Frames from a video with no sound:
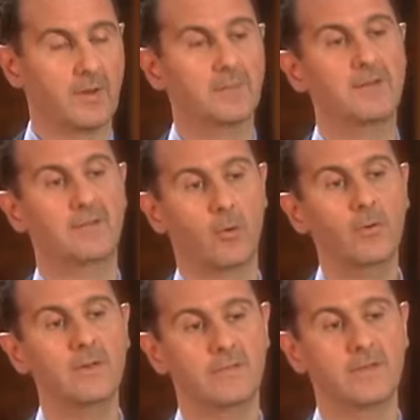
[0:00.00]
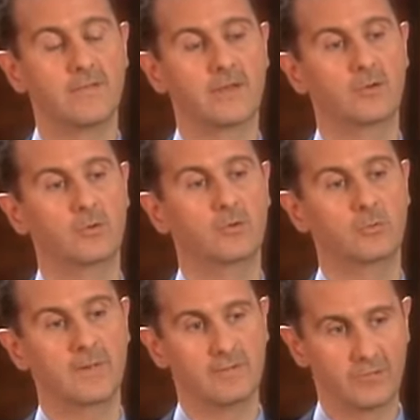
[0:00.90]
I mean, the only thing that you could
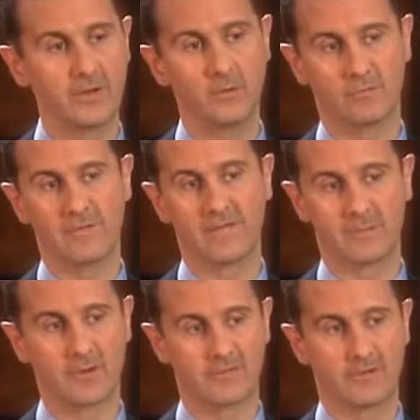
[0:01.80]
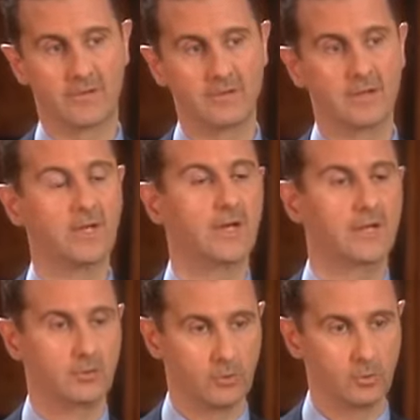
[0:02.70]
be afraid of as president
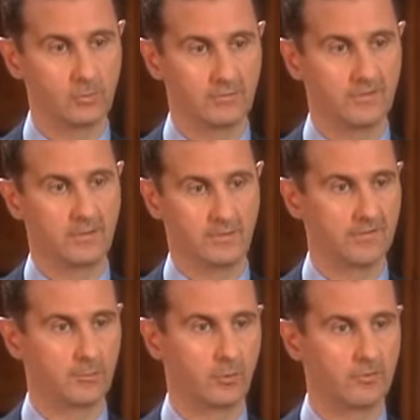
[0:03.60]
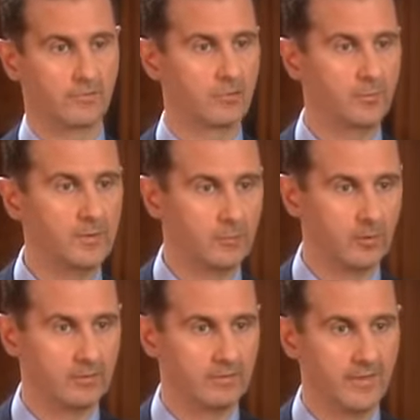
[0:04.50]
to lose the support of your people.
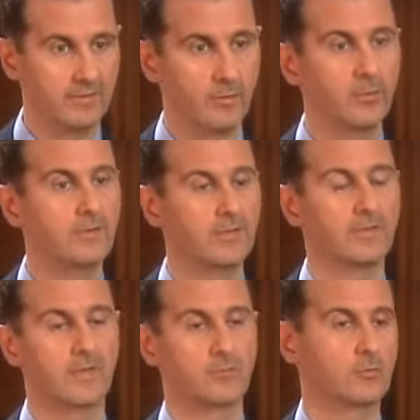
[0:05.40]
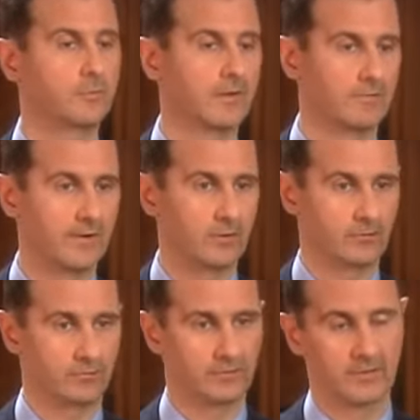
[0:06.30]
That's the only thing that you should be afraid
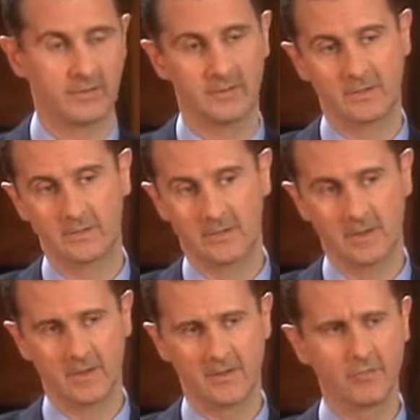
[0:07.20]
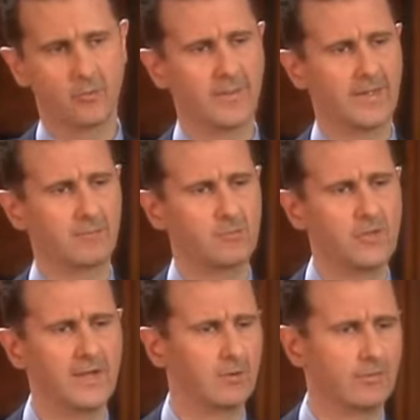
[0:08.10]
of, not to be in
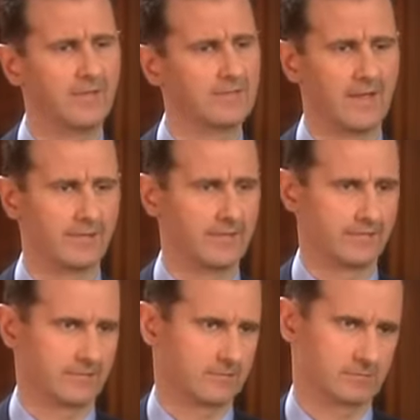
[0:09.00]
jail or things like this.